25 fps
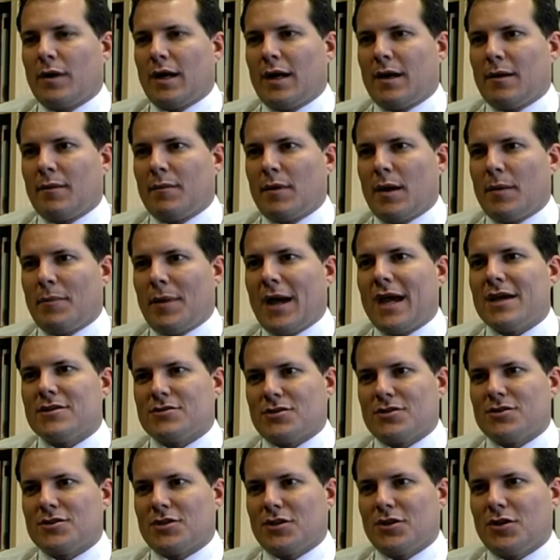a
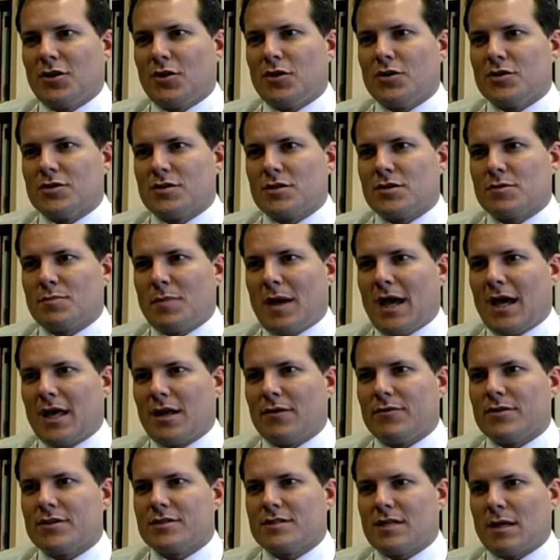patient to use as part
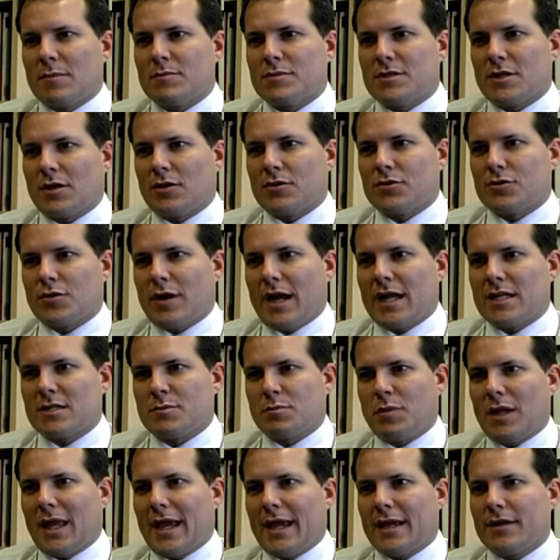of a stem cell
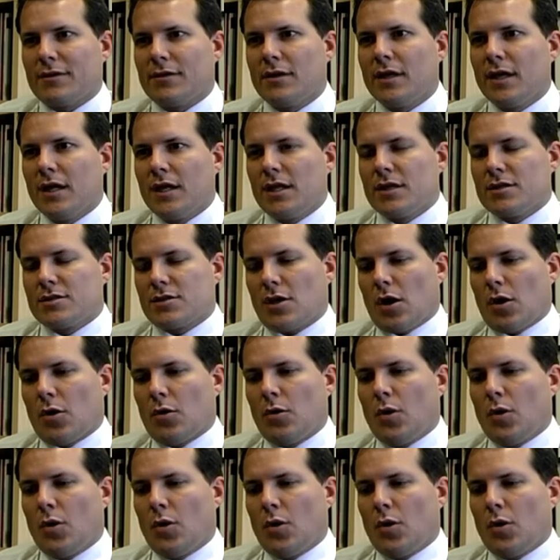transplant. So